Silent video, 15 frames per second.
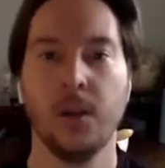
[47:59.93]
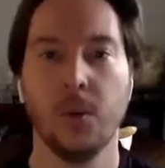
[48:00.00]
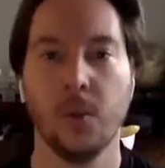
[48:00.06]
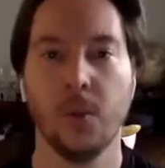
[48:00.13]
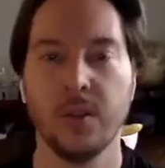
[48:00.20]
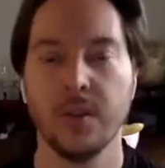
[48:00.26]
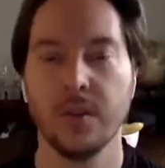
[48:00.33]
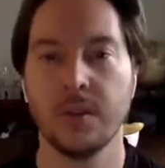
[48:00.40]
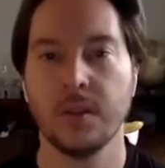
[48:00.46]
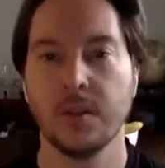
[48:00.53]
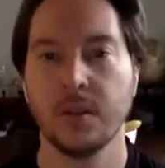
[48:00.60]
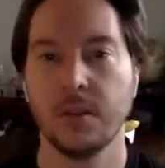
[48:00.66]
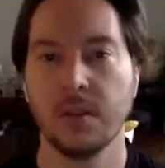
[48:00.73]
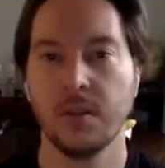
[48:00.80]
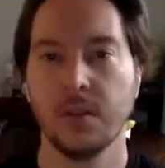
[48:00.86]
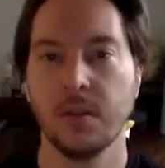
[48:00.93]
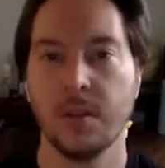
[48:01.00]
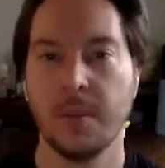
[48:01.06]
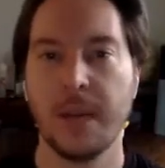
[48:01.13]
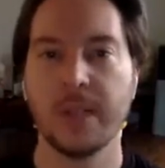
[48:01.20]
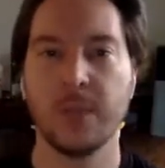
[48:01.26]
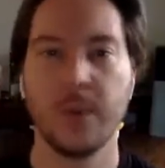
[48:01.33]
which is the
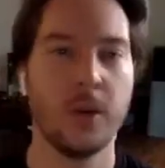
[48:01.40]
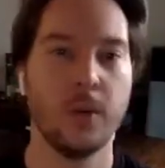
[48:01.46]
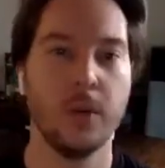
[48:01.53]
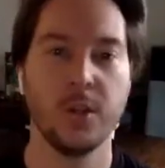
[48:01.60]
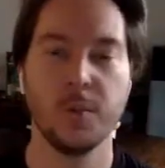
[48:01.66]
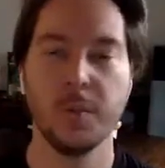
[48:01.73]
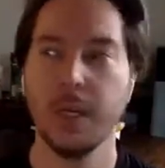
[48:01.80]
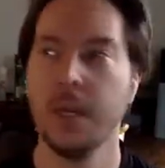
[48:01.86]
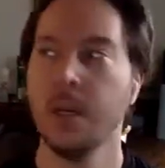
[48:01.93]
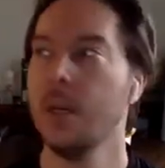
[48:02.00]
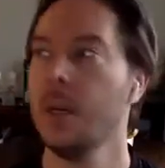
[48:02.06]
best way to reach me.